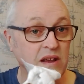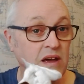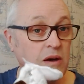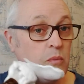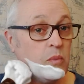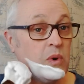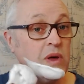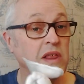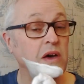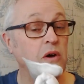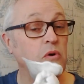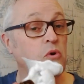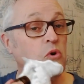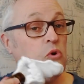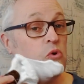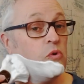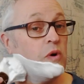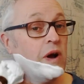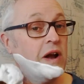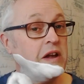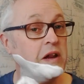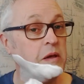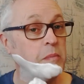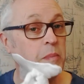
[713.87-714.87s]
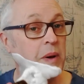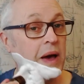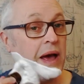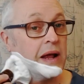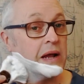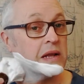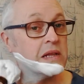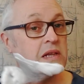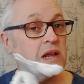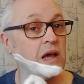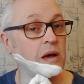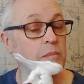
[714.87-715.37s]
up. Well, they're already
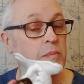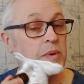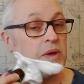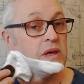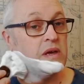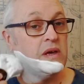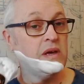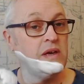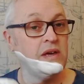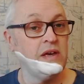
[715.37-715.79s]
packed up.